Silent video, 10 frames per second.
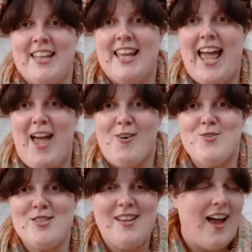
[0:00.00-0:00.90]

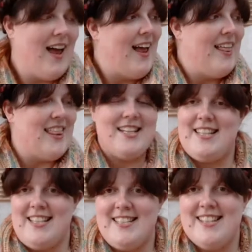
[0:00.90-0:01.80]
chaos that
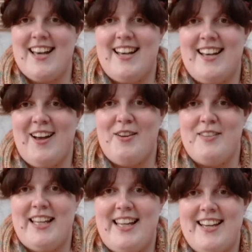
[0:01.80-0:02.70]
is
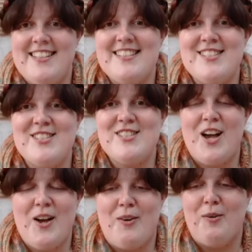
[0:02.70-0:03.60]
over here.
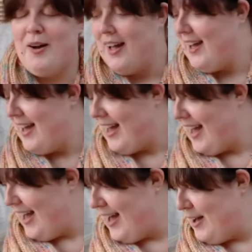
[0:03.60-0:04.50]
So,
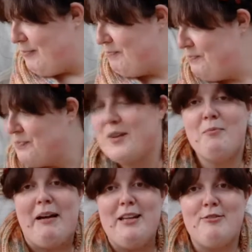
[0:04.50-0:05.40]

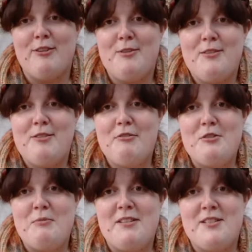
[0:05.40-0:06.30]
made it through
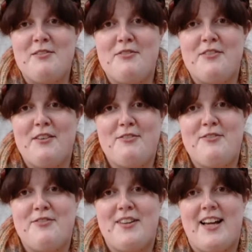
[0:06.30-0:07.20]
2 months of
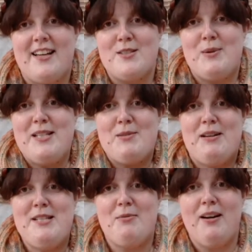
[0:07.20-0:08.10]

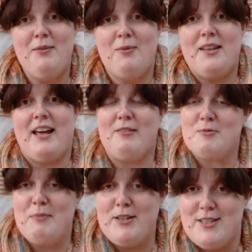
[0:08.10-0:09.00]
2021
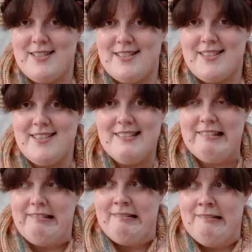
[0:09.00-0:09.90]
without much incident
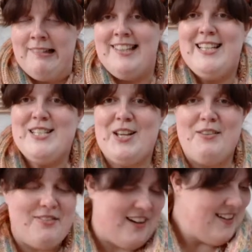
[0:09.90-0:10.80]

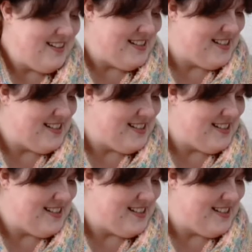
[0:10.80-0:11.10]
so far.